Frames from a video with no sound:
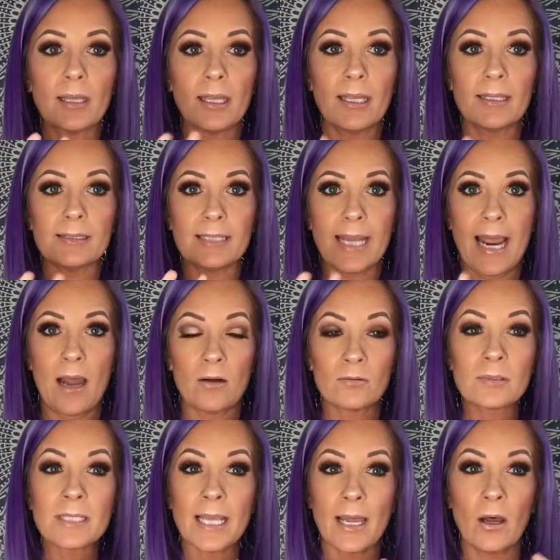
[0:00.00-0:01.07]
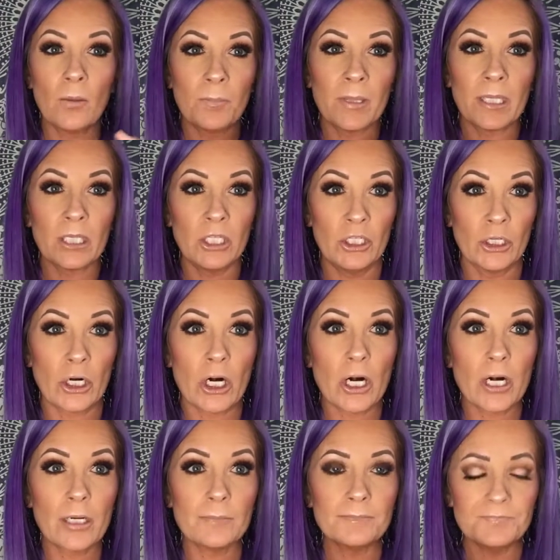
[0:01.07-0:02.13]
it down to help it
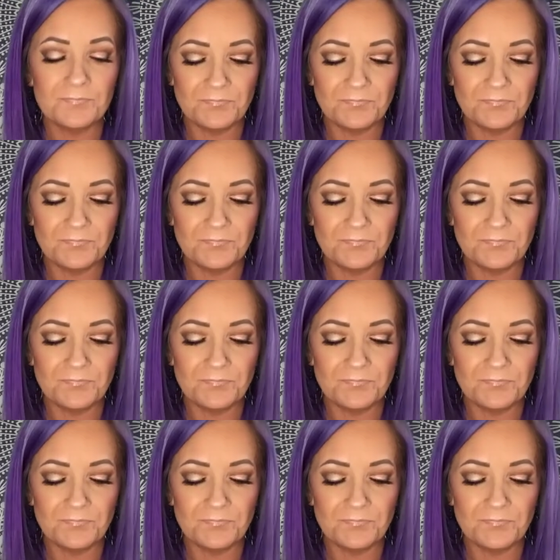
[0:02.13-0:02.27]
cure.